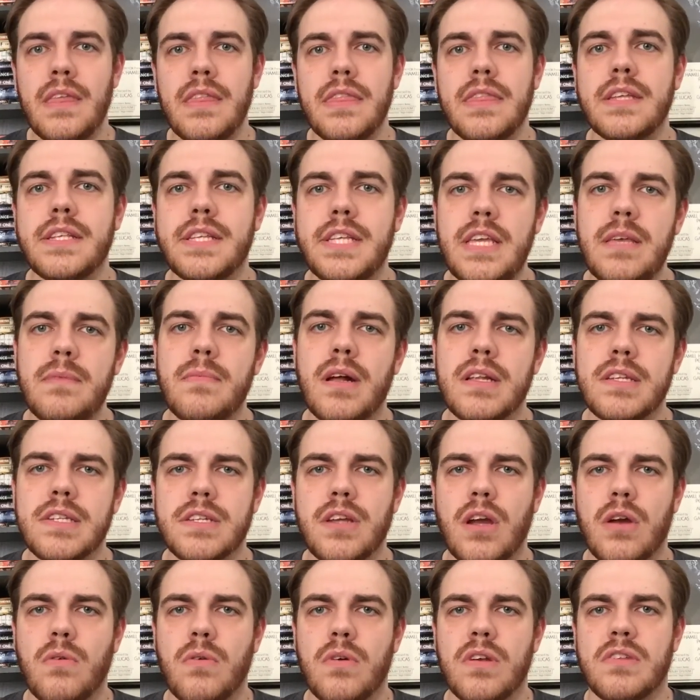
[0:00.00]
The team on
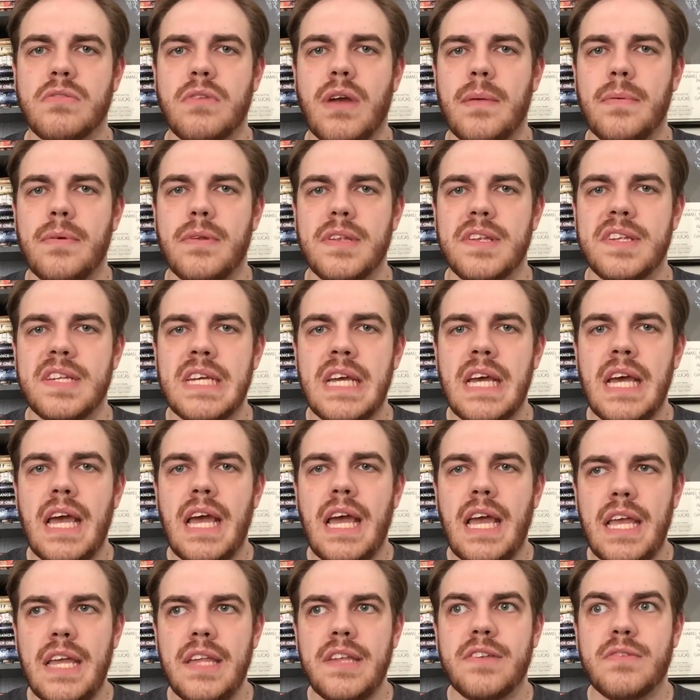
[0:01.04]
Star Wars Rebels
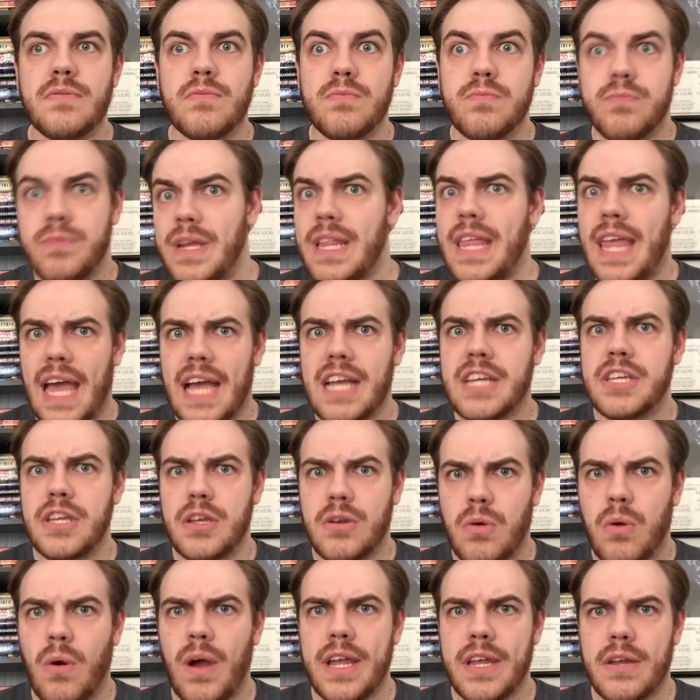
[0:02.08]
is really actually
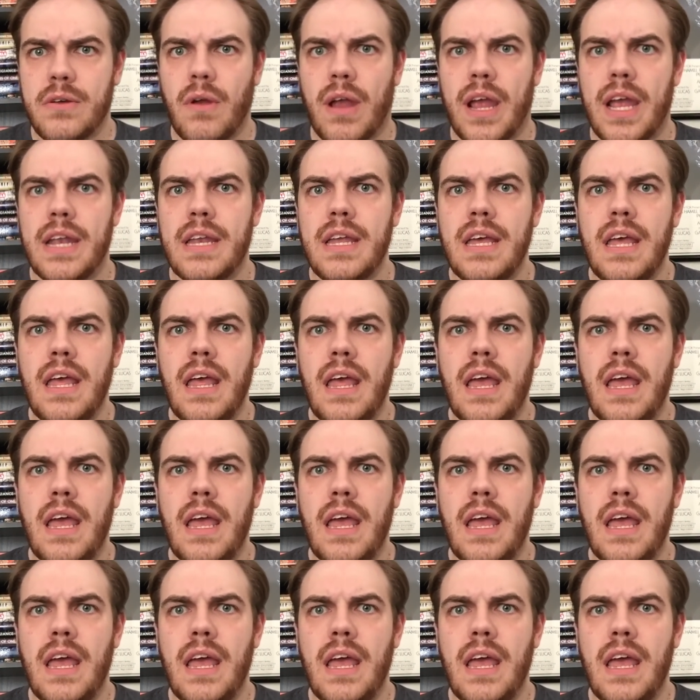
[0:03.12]
quite great.